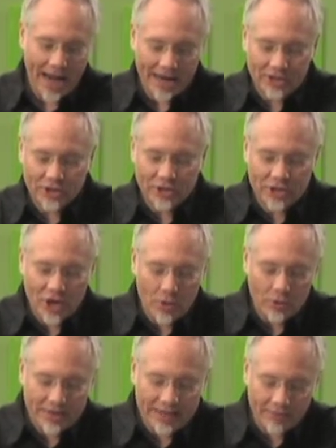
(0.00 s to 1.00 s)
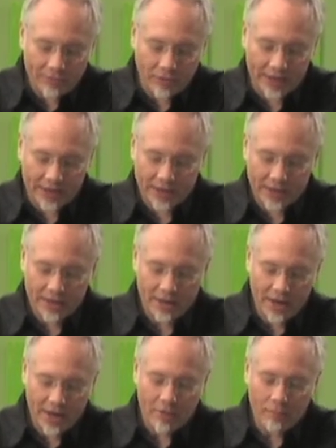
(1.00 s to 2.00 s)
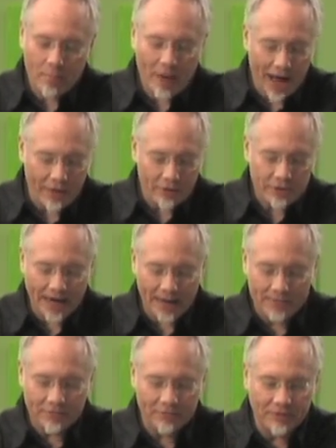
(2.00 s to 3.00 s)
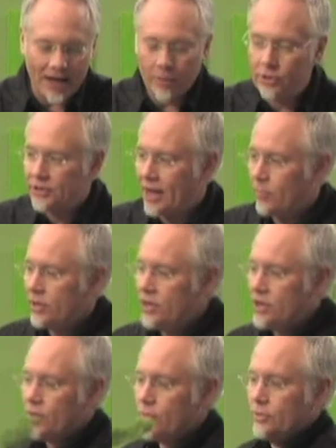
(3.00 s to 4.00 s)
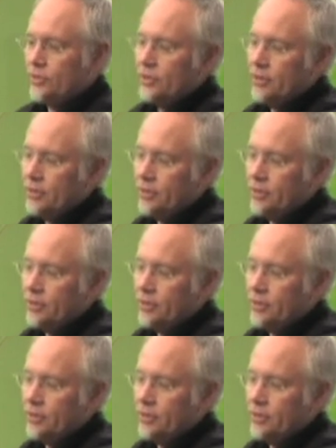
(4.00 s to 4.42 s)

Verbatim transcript: It's so different from other types of flowers that we use.